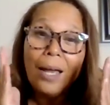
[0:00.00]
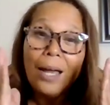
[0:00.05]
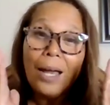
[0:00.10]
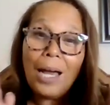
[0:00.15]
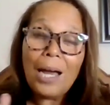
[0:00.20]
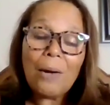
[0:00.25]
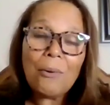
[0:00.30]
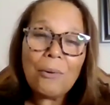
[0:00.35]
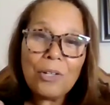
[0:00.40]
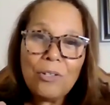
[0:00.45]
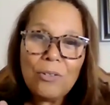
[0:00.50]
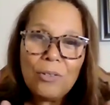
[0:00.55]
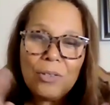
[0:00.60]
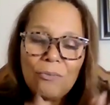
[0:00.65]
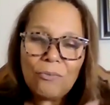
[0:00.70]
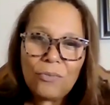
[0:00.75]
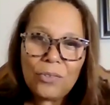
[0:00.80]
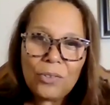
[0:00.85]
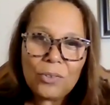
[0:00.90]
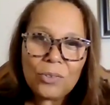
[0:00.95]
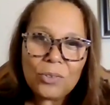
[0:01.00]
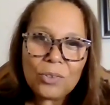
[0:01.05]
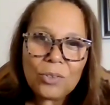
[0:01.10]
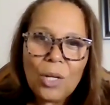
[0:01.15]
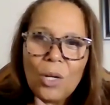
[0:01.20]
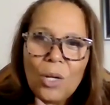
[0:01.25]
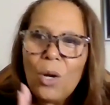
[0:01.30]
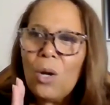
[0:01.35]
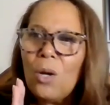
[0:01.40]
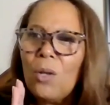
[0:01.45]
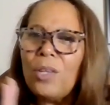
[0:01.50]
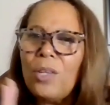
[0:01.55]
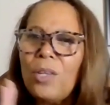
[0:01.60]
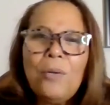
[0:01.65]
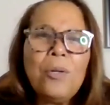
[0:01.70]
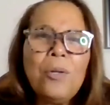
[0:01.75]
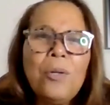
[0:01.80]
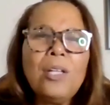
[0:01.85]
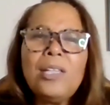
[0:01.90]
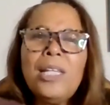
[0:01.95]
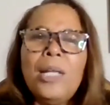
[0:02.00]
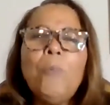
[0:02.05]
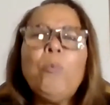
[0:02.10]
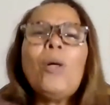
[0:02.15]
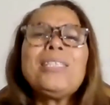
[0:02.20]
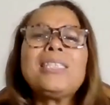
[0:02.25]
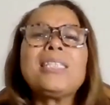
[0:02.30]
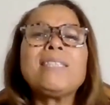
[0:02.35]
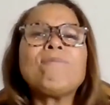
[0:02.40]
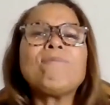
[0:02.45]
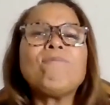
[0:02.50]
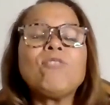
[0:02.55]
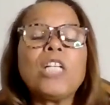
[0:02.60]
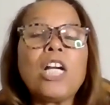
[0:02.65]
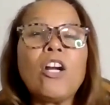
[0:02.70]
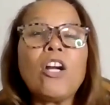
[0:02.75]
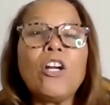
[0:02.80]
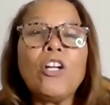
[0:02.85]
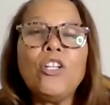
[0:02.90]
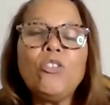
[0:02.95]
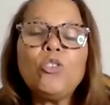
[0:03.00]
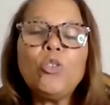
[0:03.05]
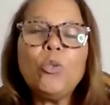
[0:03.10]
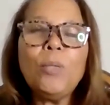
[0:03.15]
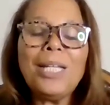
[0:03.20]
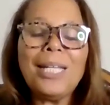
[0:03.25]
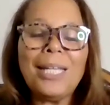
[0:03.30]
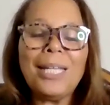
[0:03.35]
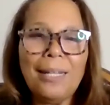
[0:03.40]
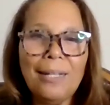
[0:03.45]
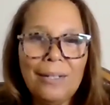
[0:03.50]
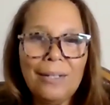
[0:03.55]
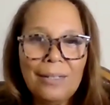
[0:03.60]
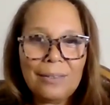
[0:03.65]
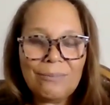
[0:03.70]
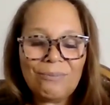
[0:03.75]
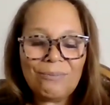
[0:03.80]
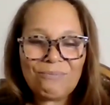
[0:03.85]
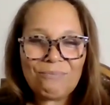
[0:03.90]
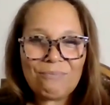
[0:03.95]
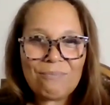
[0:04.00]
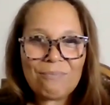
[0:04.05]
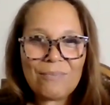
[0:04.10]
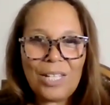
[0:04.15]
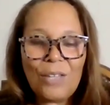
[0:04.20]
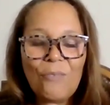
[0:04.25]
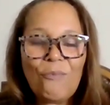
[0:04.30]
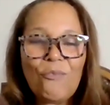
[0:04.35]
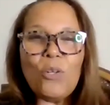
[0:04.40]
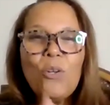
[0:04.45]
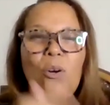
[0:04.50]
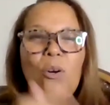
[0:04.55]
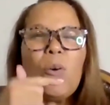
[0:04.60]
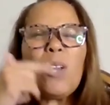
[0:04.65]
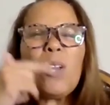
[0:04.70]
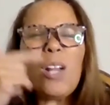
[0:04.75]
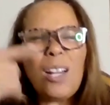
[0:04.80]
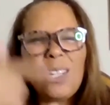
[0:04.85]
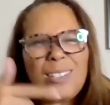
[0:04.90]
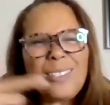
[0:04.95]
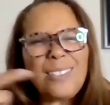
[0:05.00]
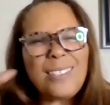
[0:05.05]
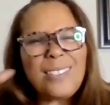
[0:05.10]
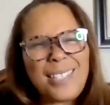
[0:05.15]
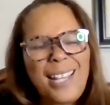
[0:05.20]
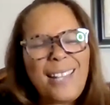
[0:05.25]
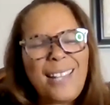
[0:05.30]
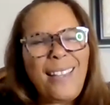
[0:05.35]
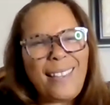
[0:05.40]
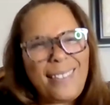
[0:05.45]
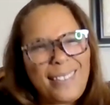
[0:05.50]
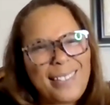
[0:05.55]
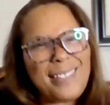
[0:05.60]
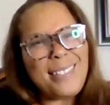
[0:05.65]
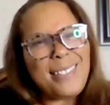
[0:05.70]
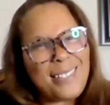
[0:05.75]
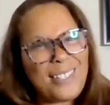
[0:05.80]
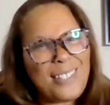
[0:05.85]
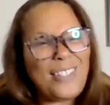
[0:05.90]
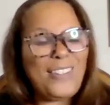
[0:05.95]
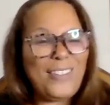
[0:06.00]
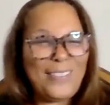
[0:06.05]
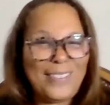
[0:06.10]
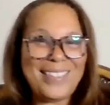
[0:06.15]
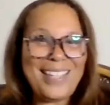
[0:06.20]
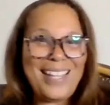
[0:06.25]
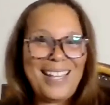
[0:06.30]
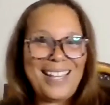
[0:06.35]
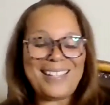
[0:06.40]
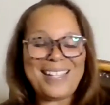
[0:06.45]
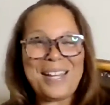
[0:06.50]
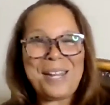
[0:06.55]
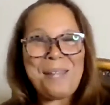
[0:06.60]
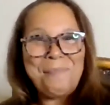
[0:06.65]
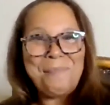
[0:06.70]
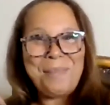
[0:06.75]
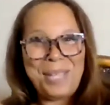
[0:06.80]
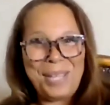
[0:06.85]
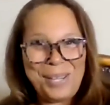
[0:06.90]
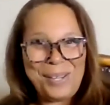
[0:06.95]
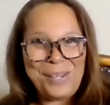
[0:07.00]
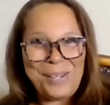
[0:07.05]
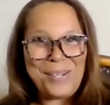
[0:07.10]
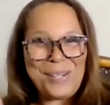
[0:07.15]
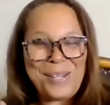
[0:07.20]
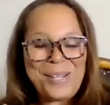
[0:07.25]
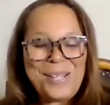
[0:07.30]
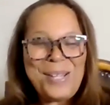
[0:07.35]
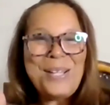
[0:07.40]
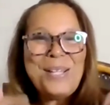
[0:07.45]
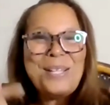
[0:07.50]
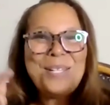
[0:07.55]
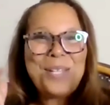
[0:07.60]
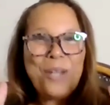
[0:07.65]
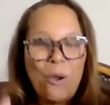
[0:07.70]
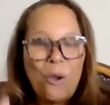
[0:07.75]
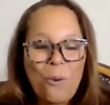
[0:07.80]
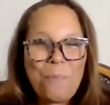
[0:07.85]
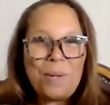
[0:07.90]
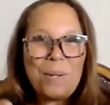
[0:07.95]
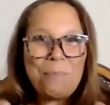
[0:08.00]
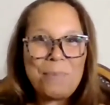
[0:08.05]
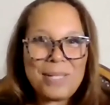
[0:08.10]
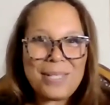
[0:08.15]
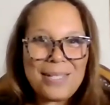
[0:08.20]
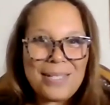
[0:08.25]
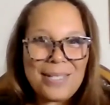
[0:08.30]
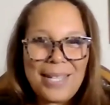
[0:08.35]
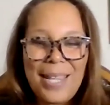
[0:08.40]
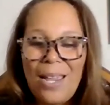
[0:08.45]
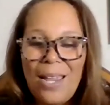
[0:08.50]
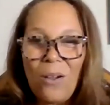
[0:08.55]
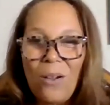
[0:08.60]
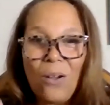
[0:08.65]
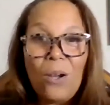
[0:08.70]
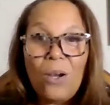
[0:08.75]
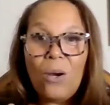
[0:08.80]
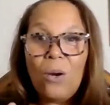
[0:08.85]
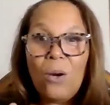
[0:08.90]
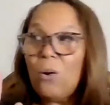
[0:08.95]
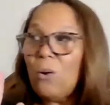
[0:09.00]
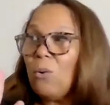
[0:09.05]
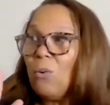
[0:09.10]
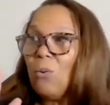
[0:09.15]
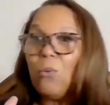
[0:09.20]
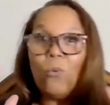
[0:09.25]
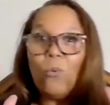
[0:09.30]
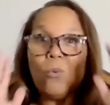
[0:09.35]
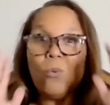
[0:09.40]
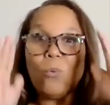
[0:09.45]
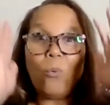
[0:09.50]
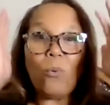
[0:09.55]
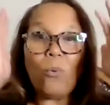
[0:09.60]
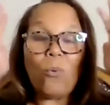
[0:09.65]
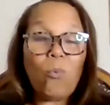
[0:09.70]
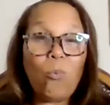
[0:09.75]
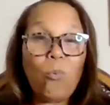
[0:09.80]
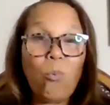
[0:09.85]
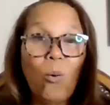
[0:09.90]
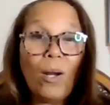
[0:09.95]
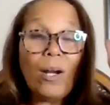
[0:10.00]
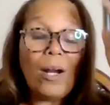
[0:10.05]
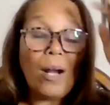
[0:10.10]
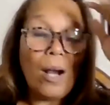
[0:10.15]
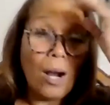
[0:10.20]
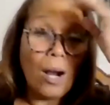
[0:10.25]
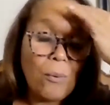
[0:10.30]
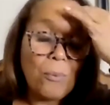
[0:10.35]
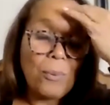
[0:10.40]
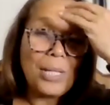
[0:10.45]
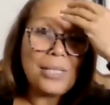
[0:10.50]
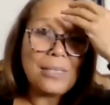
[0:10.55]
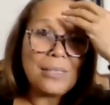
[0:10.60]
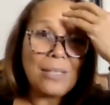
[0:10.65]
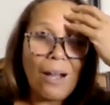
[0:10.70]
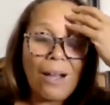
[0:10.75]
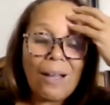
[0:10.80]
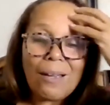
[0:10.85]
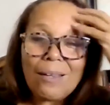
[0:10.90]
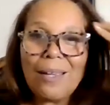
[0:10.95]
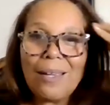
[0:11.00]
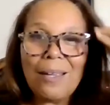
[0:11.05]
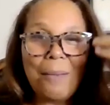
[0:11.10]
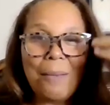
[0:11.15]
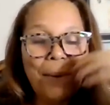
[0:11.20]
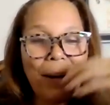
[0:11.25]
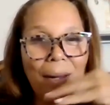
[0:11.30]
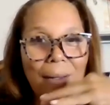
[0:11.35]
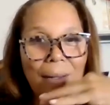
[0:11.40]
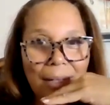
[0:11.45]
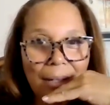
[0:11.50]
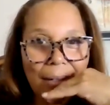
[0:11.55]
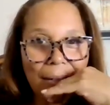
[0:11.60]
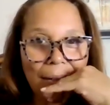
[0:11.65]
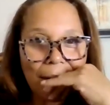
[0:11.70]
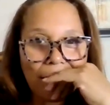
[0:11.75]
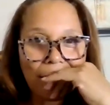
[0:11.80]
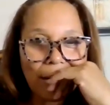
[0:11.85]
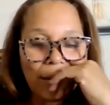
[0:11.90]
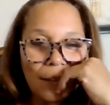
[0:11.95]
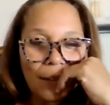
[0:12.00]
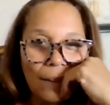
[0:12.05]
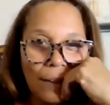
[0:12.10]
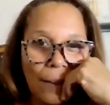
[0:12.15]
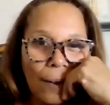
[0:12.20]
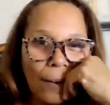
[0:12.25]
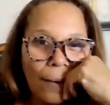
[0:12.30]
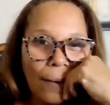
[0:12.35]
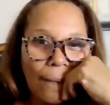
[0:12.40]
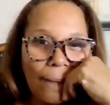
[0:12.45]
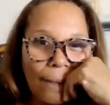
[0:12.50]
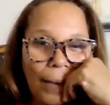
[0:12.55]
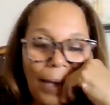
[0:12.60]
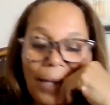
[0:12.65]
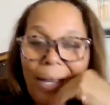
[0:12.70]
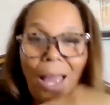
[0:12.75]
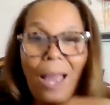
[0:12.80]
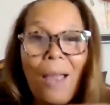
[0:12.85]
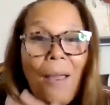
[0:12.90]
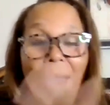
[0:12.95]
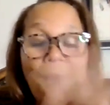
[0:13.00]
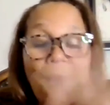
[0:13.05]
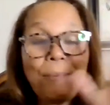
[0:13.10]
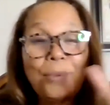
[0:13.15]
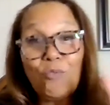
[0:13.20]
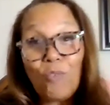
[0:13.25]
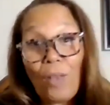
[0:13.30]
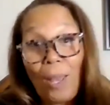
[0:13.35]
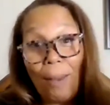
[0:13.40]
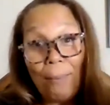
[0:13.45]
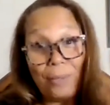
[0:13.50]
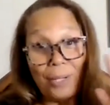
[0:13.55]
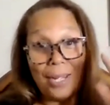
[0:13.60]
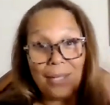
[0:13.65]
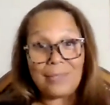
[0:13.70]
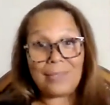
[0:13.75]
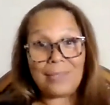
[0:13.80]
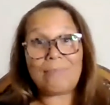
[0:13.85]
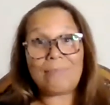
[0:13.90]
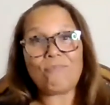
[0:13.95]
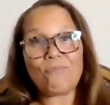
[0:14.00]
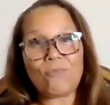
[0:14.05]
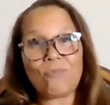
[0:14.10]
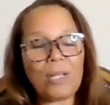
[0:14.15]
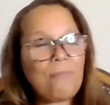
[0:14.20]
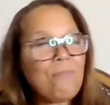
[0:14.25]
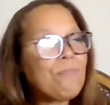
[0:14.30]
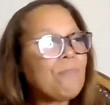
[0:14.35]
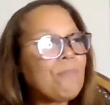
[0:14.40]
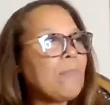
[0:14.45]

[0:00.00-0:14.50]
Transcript: How are you confused? Then what are you doing here? If you don't understand, like, this is a good thing that I'm here to open a business account, what are we talking about here? Like, I was flabbergasted, right?